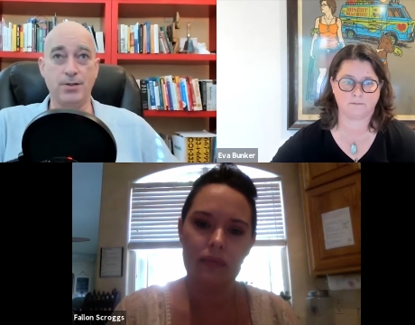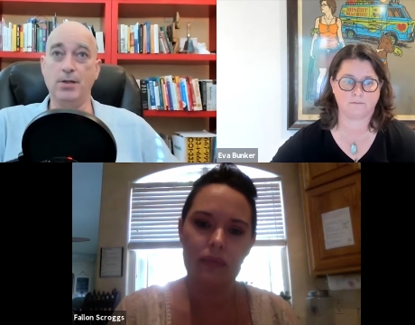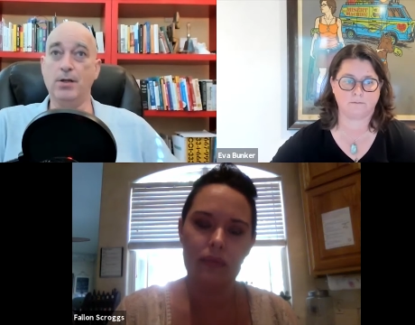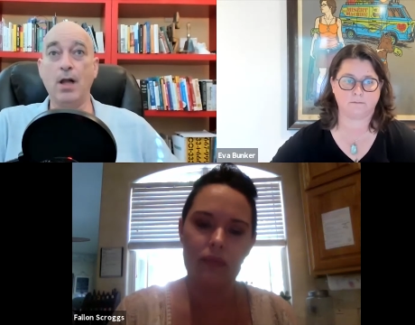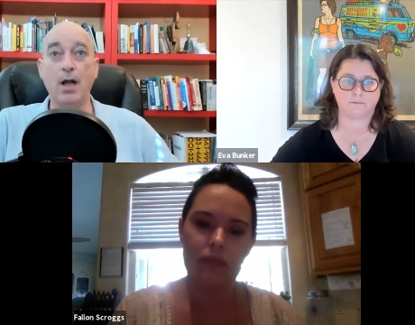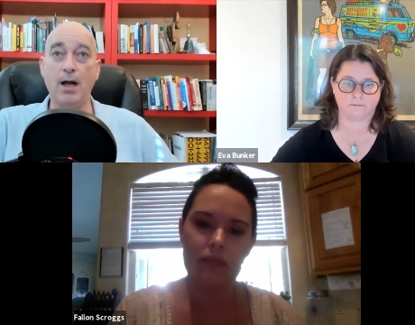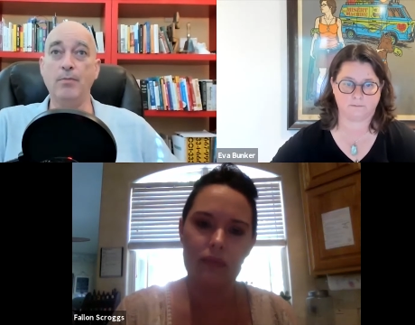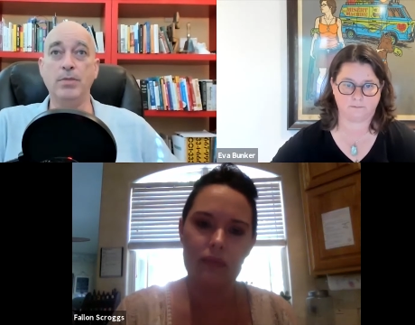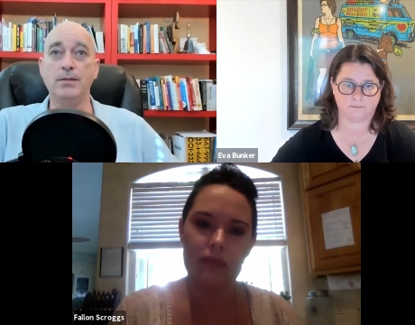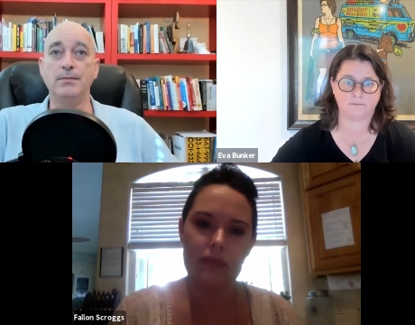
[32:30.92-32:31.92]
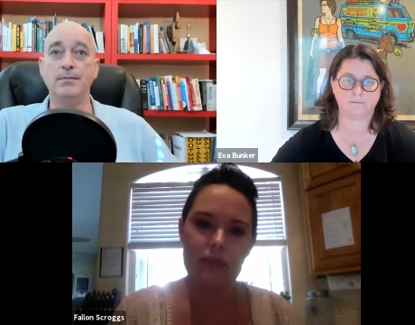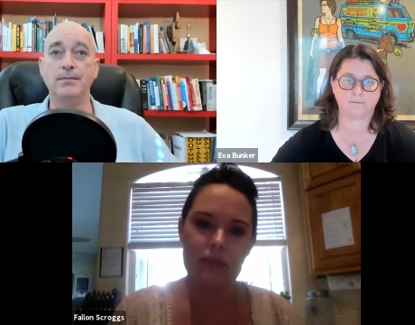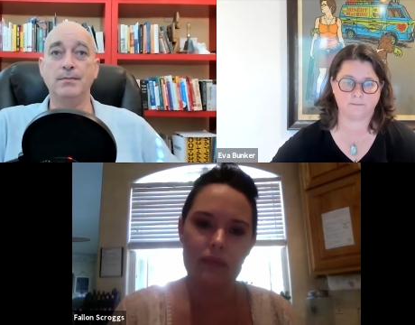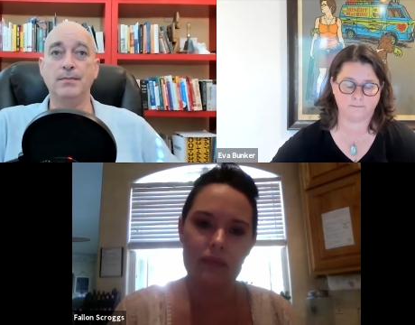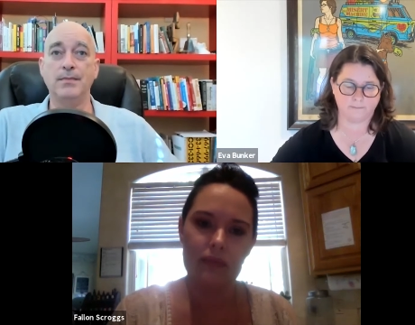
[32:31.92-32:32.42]
Speaker 1: to the club,
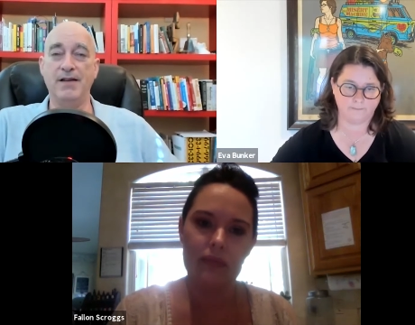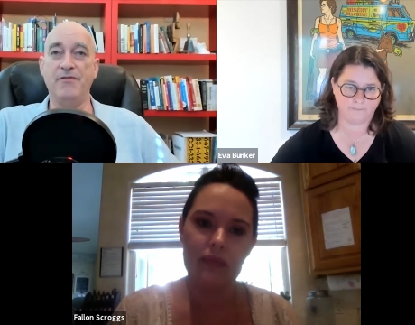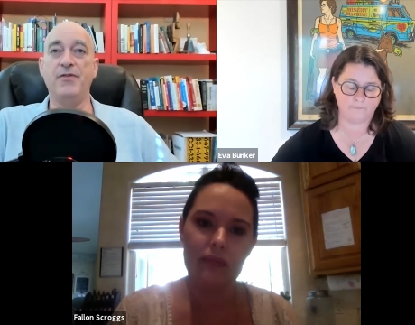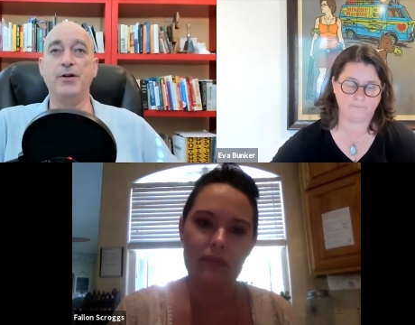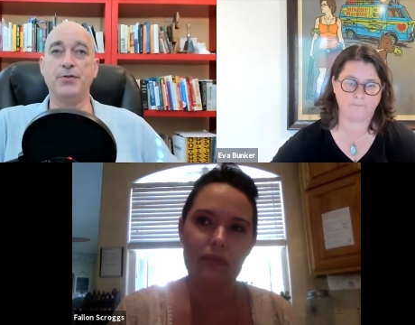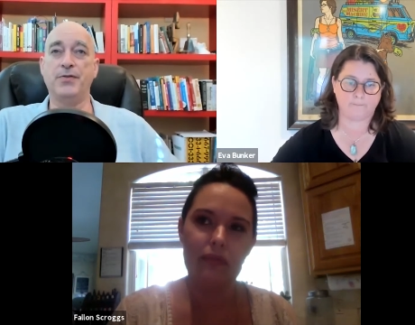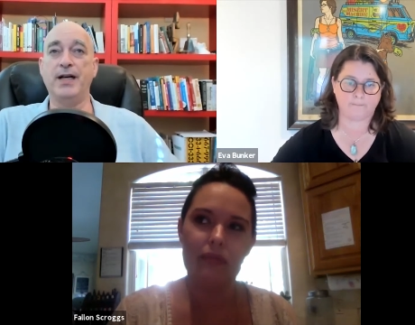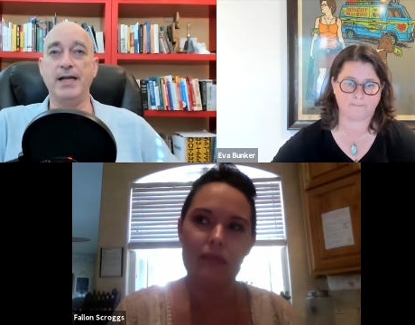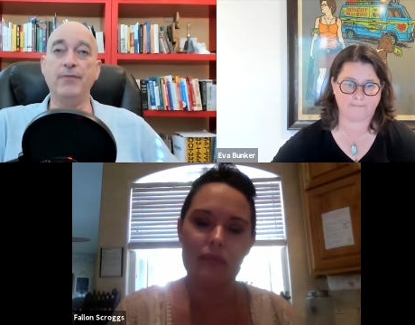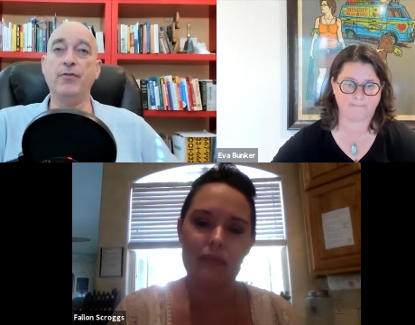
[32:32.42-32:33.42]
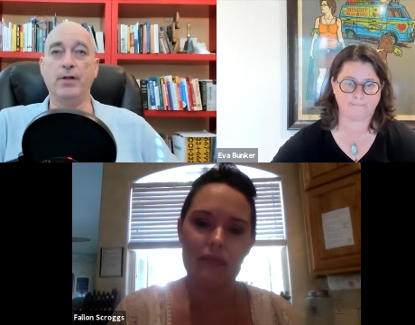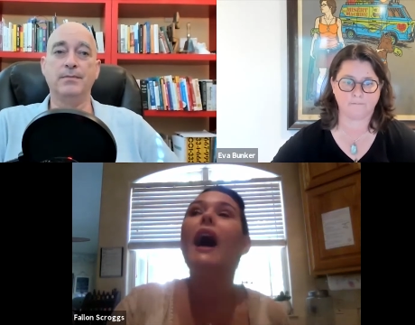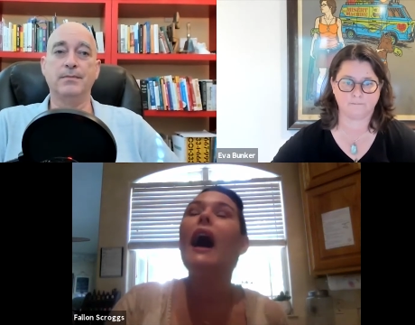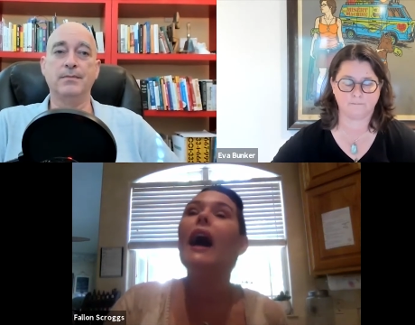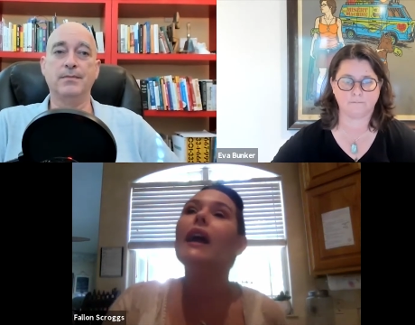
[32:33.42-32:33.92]
and it feels very different.
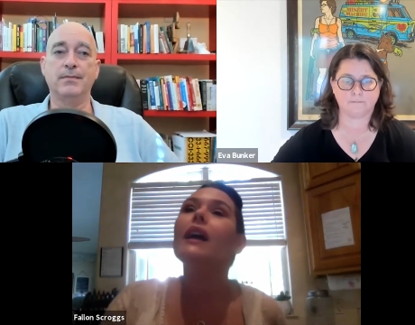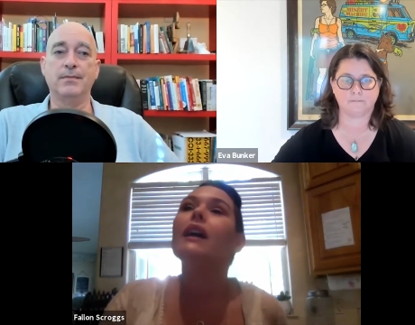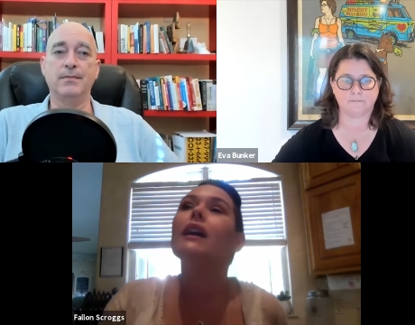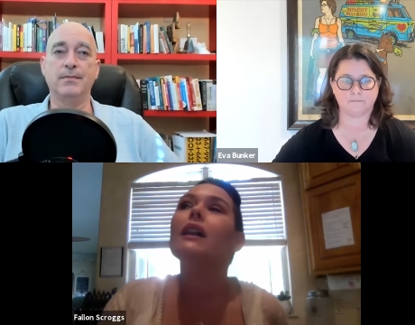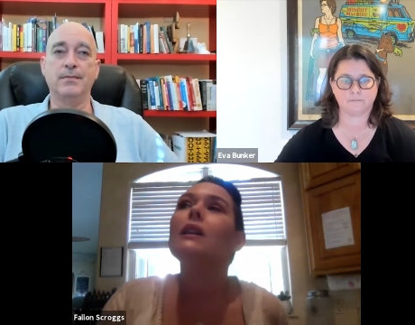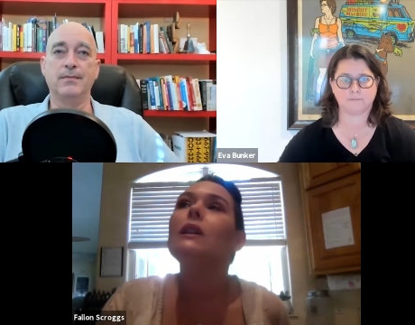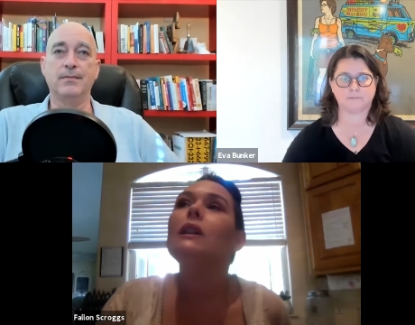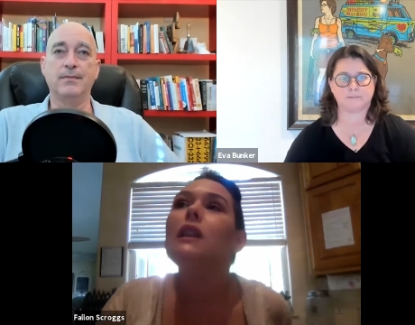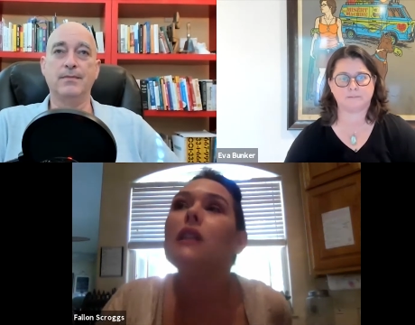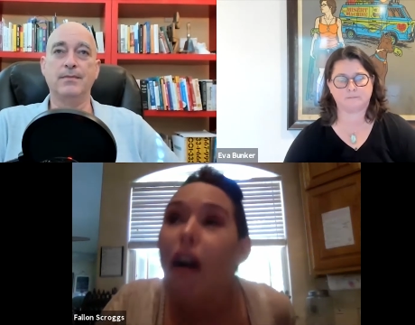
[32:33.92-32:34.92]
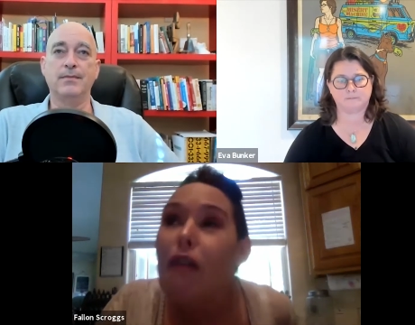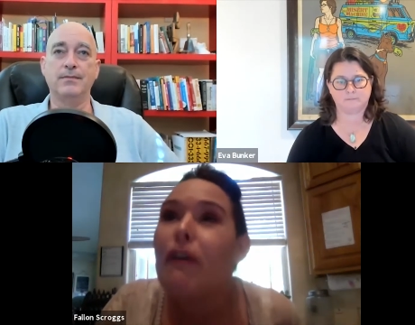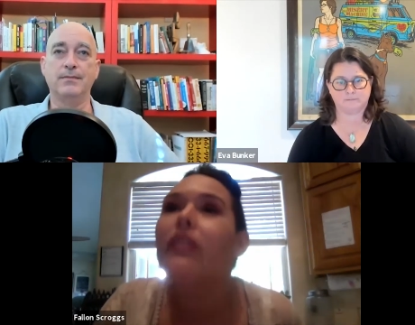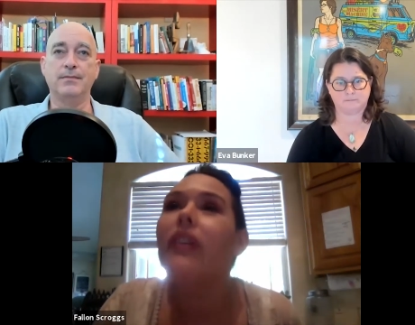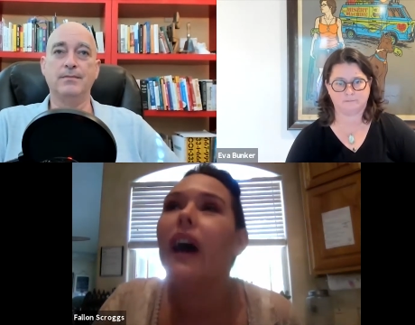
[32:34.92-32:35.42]
Speaker 2: I love
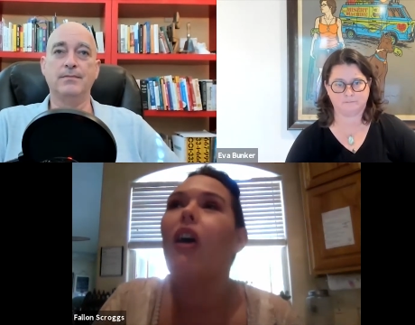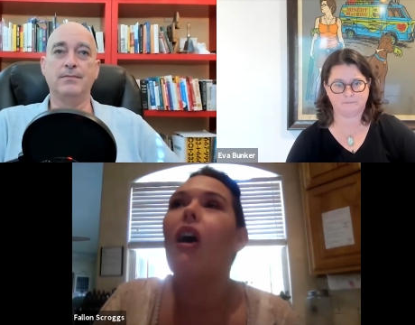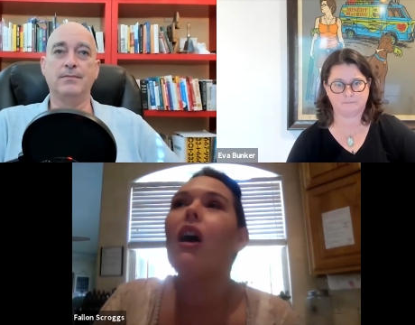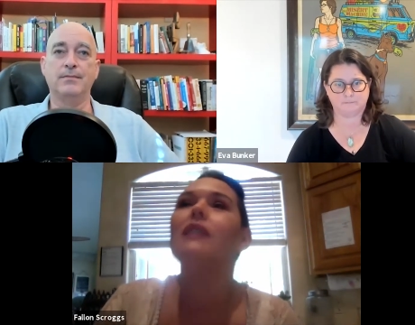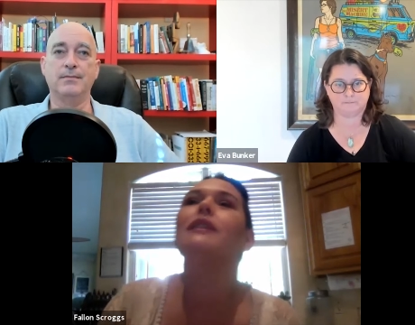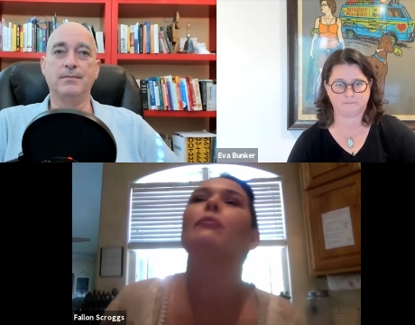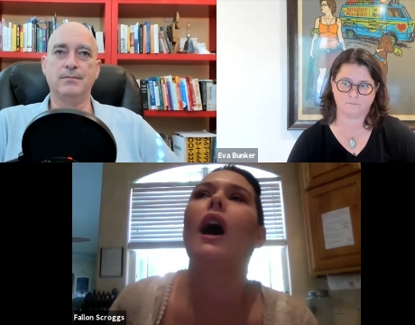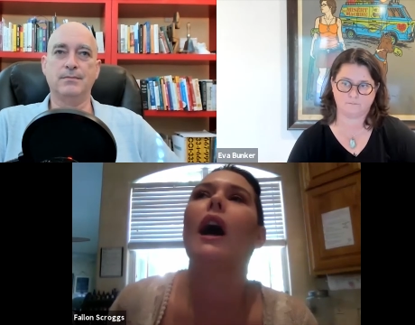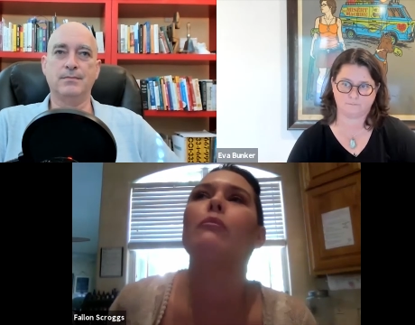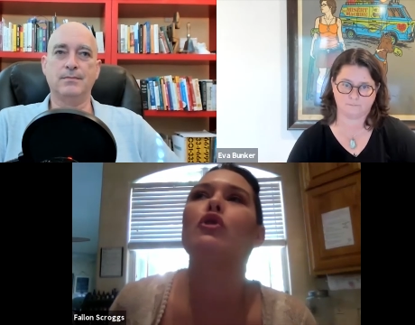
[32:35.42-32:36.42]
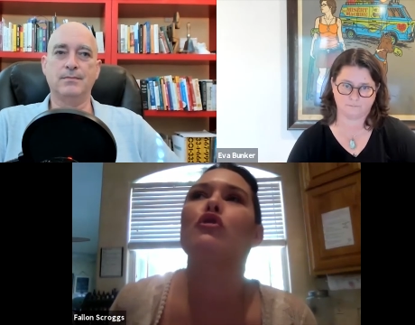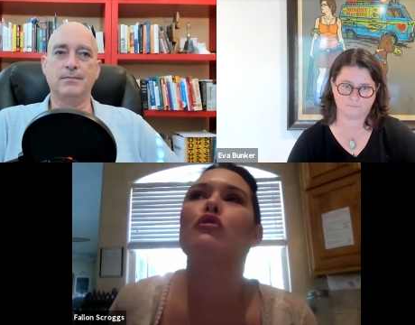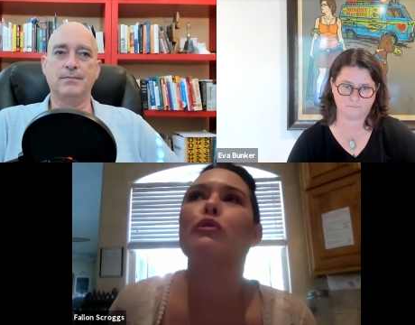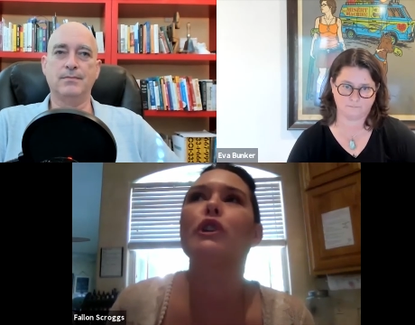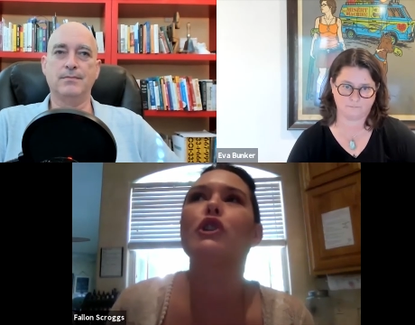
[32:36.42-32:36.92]
that concept. I'm
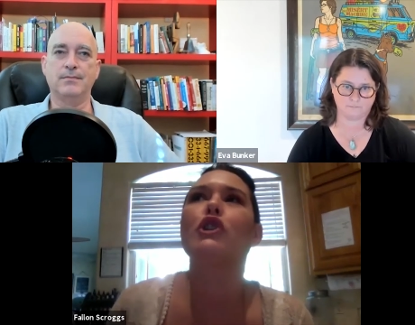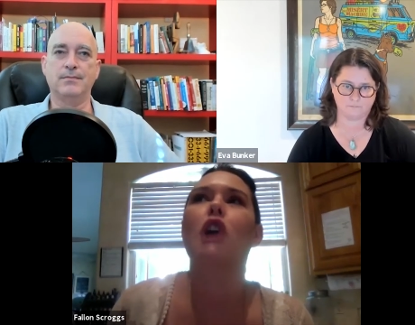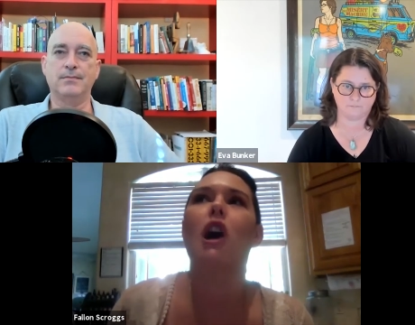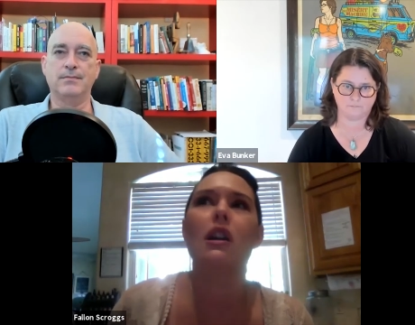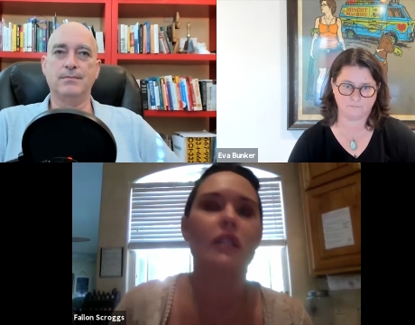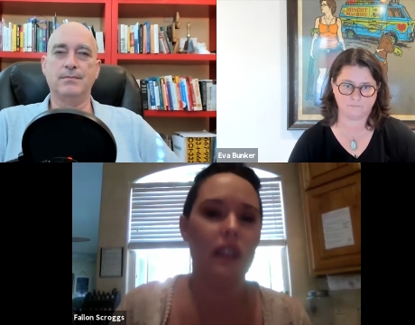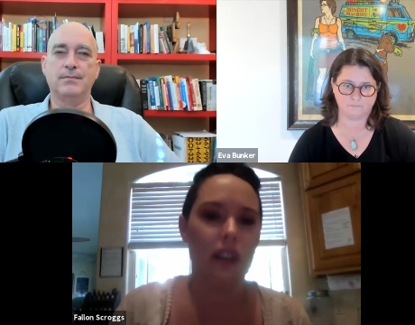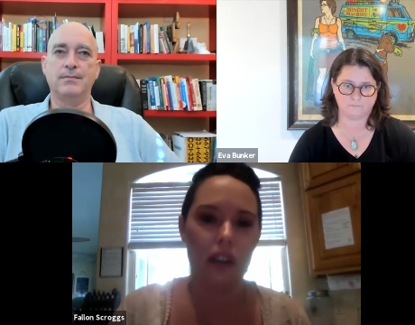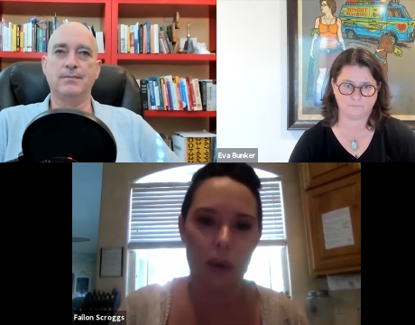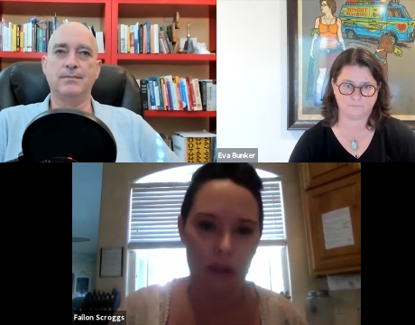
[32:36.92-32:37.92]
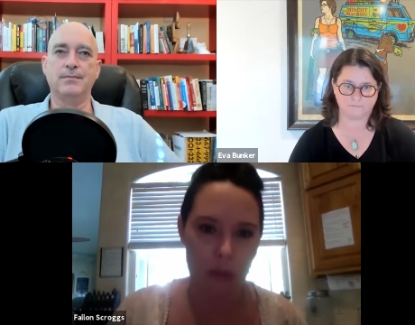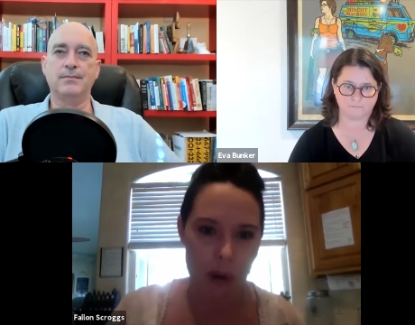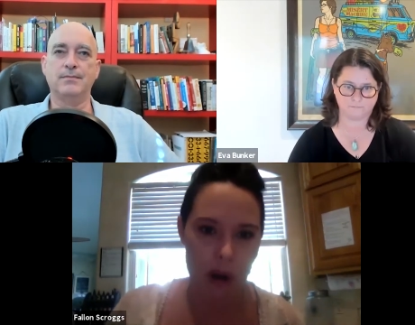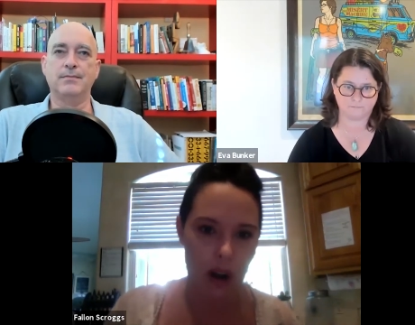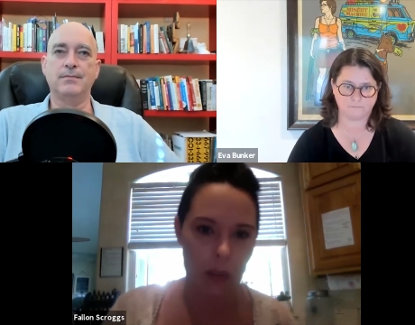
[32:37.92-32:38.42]
truly shocked that you even brought it